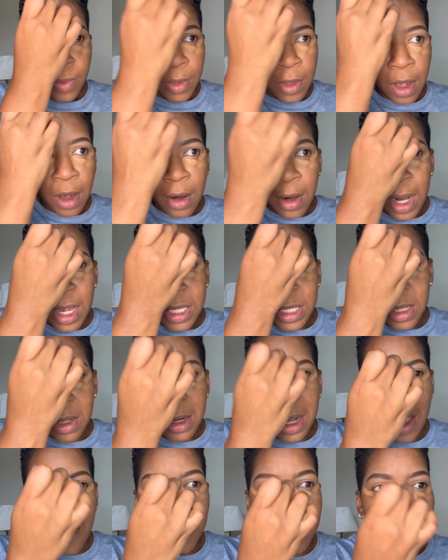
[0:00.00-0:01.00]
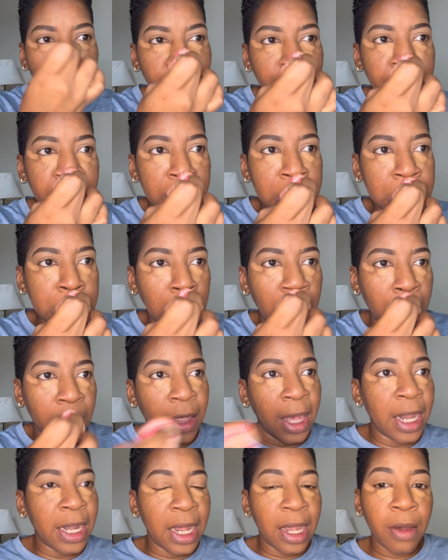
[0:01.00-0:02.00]
All right, so now that I've pushed all
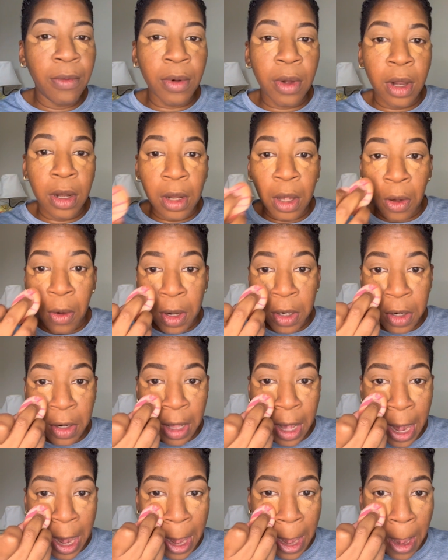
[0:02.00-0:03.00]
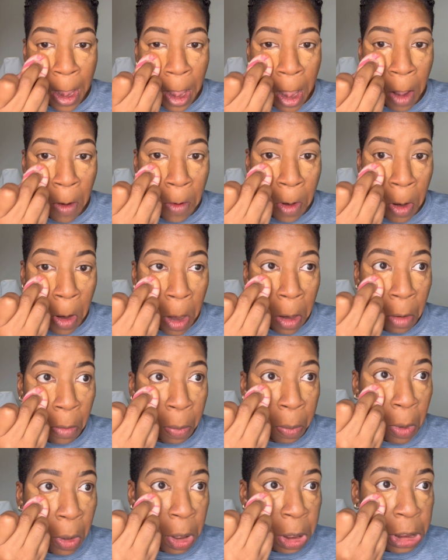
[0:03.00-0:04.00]
that in, we're gonna go under the eye and we're gonna
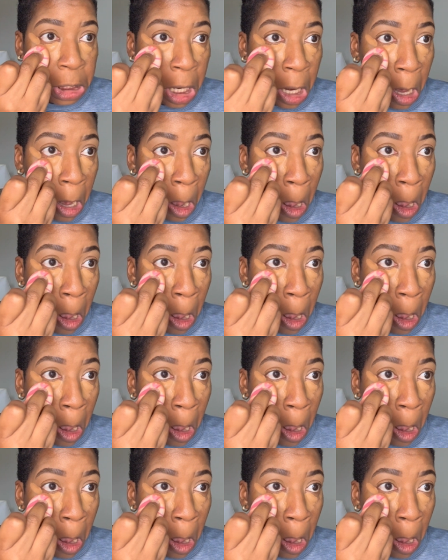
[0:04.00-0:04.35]
push it.